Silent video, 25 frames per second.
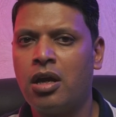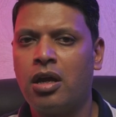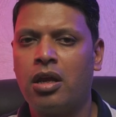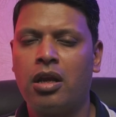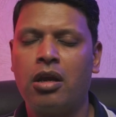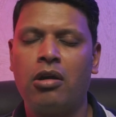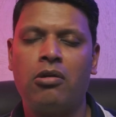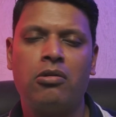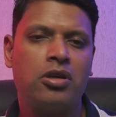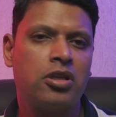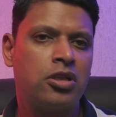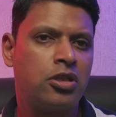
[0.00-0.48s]

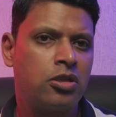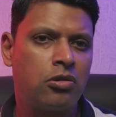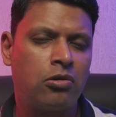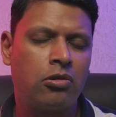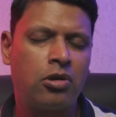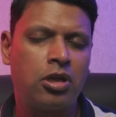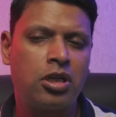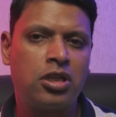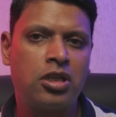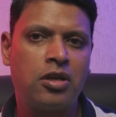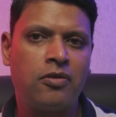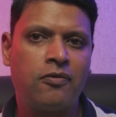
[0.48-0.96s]
Now, a
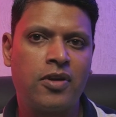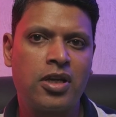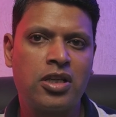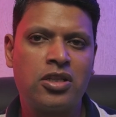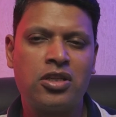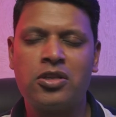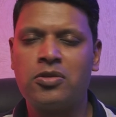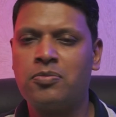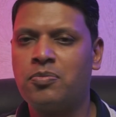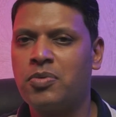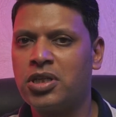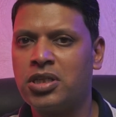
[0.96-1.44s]
storage
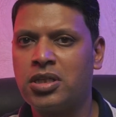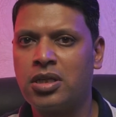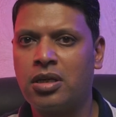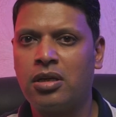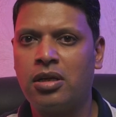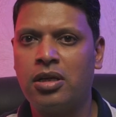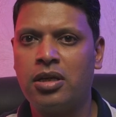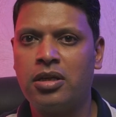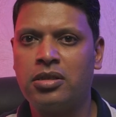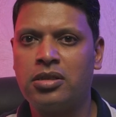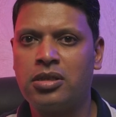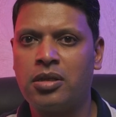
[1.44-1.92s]
device is
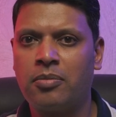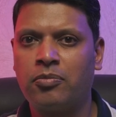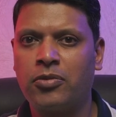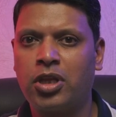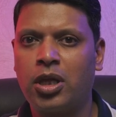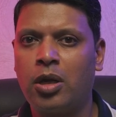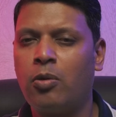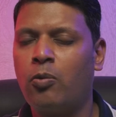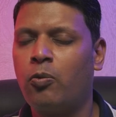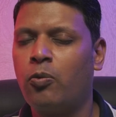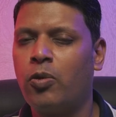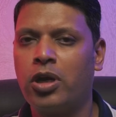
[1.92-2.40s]
basically
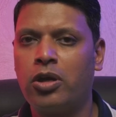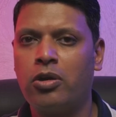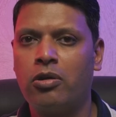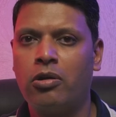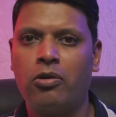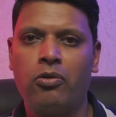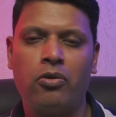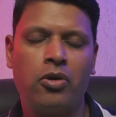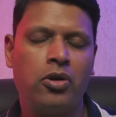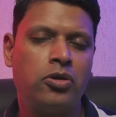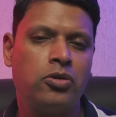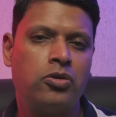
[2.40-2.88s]
something where
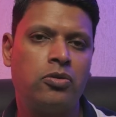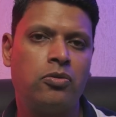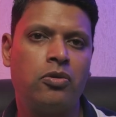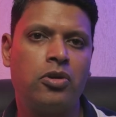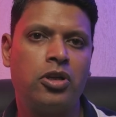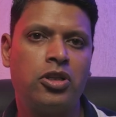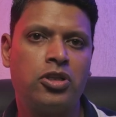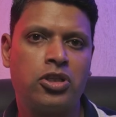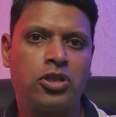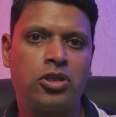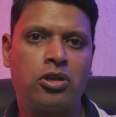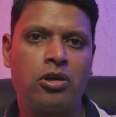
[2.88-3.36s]
you're going to
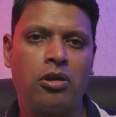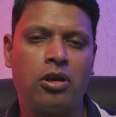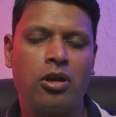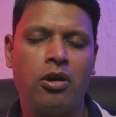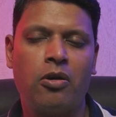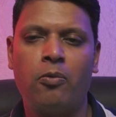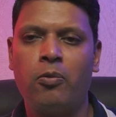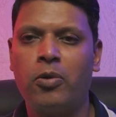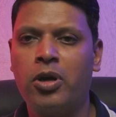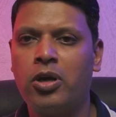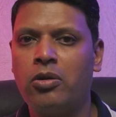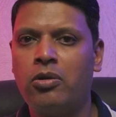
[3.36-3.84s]
install
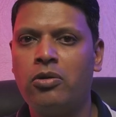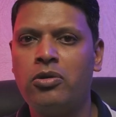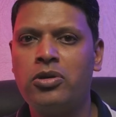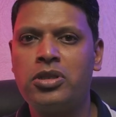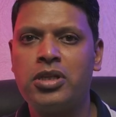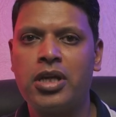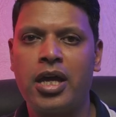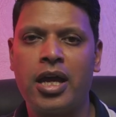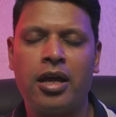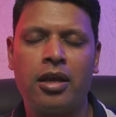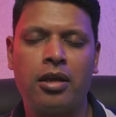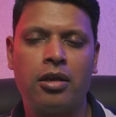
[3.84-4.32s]
your
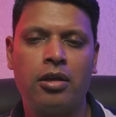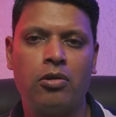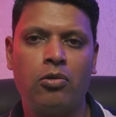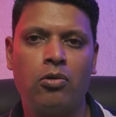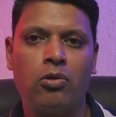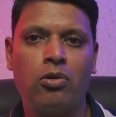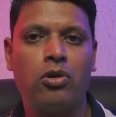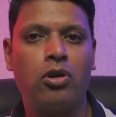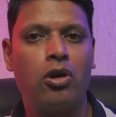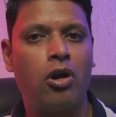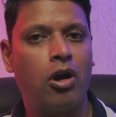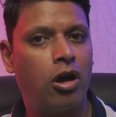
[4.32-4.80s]
Windows and
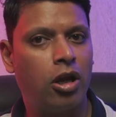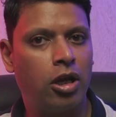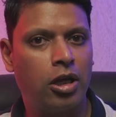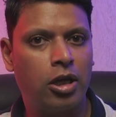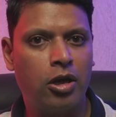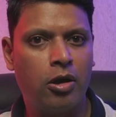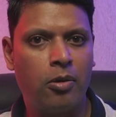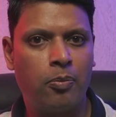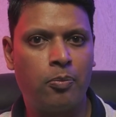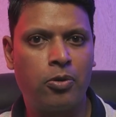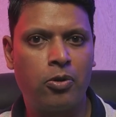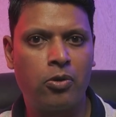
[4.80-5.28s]
load all
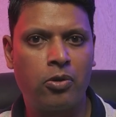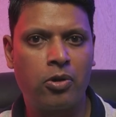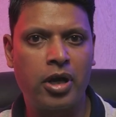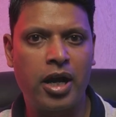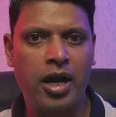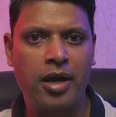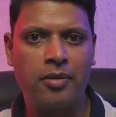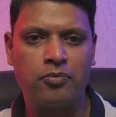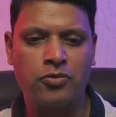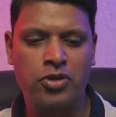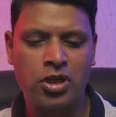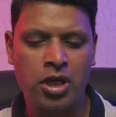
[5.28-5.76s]
your
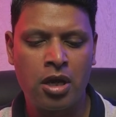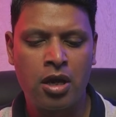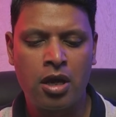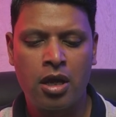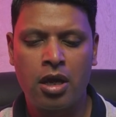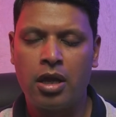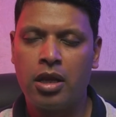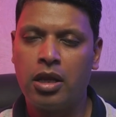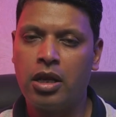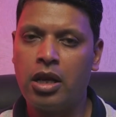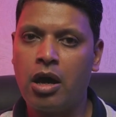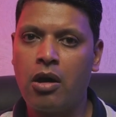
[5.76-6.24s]
programs.
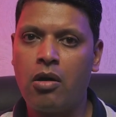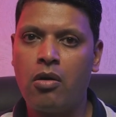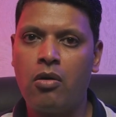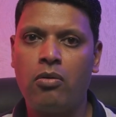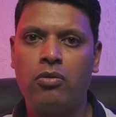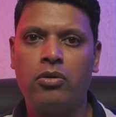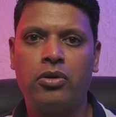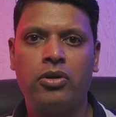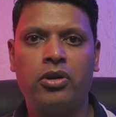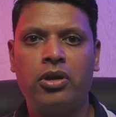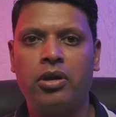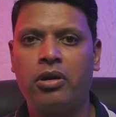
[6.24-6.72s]

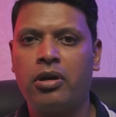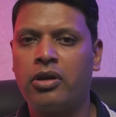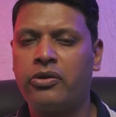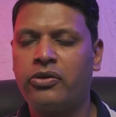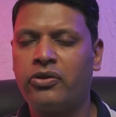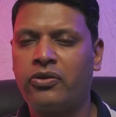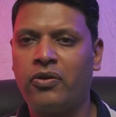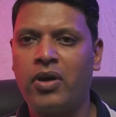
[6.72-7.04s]
Now, there are